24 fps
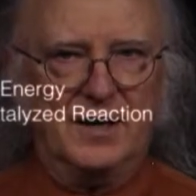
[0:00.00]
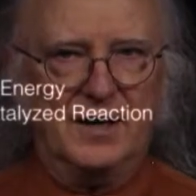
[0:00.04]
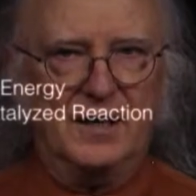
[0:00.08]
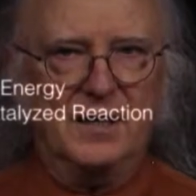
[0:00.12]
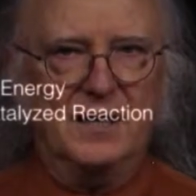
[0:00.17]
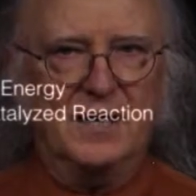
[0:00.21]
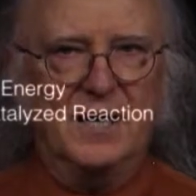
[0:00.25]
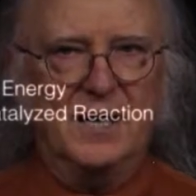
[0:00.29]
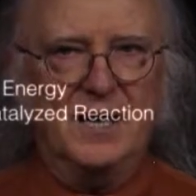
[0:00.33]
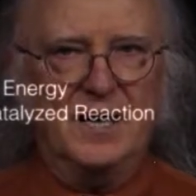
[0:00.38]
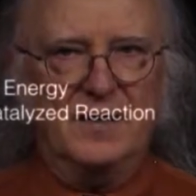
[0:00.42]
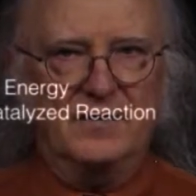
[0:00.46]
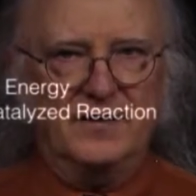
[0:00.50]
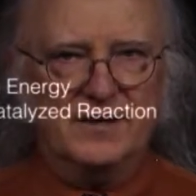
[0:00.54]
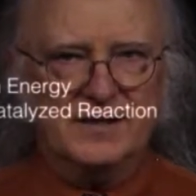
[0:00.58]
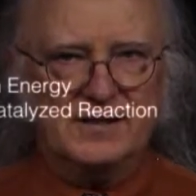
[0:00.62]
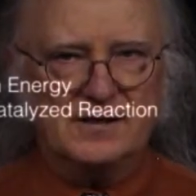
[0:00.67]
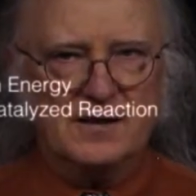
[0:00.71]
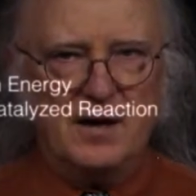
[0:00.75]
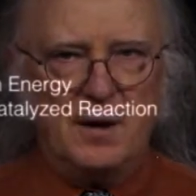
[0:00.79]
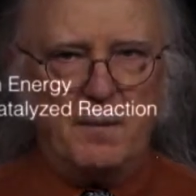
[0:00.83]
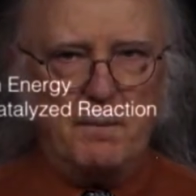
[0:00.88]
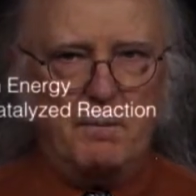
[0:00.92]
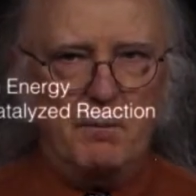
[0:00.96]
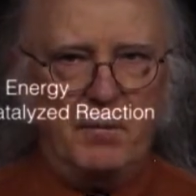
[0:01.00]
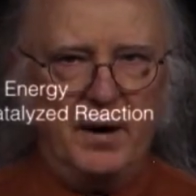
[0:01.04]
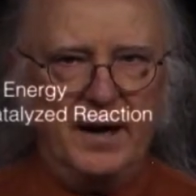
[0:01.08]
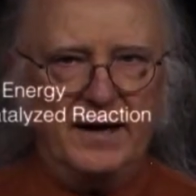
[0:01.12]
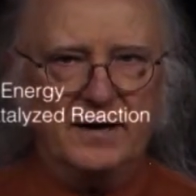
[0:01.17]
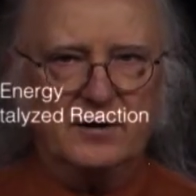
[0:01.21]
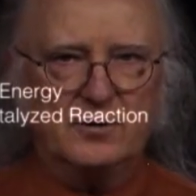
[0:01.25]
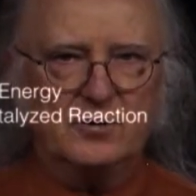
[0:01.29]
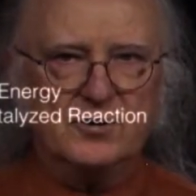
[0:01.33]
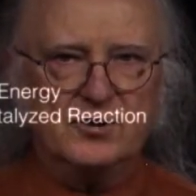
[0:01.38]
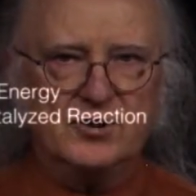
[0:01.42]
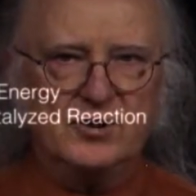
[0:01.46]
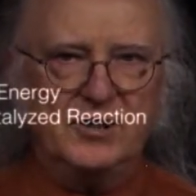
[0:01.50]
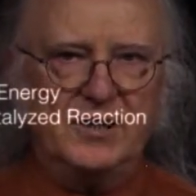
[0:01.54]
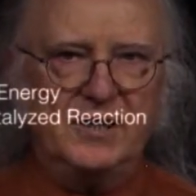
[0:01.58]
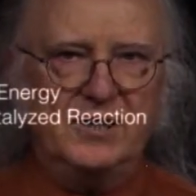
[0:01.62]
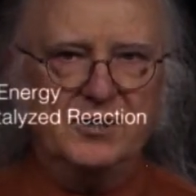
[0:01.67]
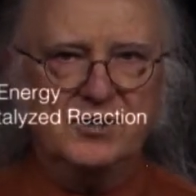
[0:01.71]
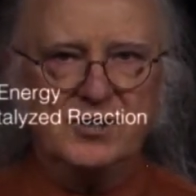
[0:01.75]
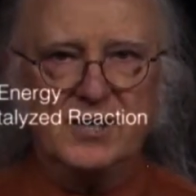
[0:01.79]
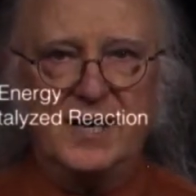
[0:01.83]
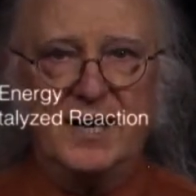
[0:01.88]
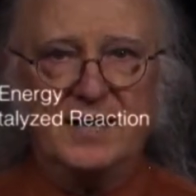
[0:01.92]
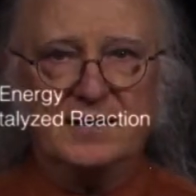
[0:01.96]
okay? This minor
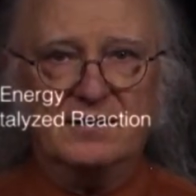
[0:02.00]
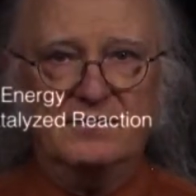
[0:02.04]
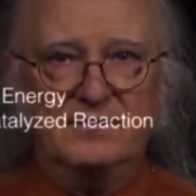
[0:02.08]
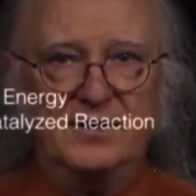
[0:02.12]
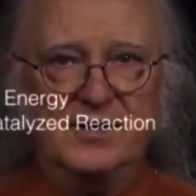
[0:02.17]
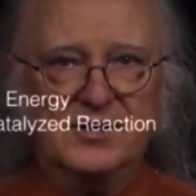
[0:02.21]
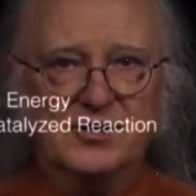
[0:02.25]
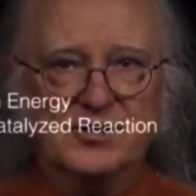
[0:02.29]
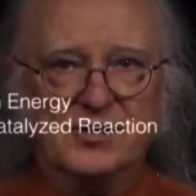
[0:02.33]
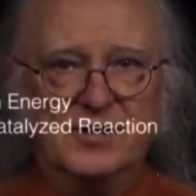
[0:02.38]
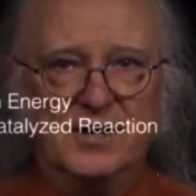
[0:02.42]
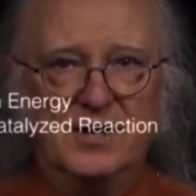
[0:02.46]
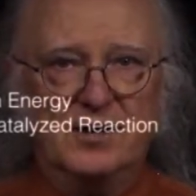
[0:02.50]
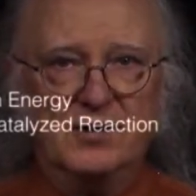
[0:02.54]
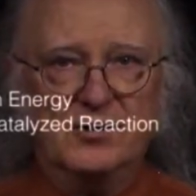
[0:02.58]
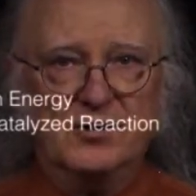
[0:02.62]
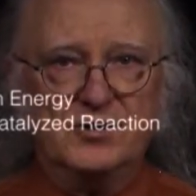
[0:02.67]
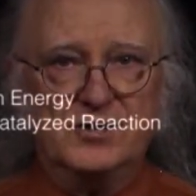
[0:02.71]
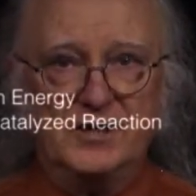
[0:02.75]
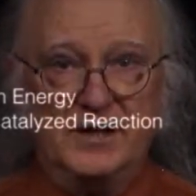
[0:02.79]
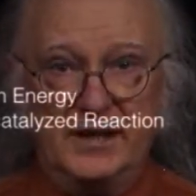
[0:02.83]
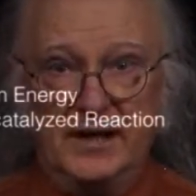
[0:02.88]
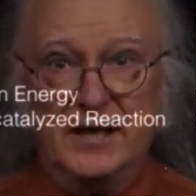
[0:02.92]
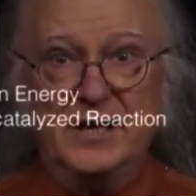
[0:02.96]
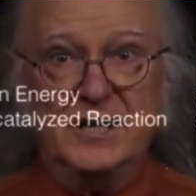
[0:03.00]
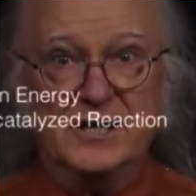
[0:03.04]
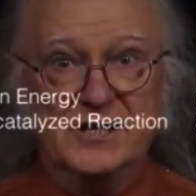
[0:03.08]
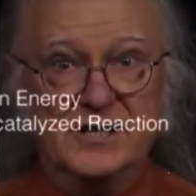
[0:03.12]
change in activation energy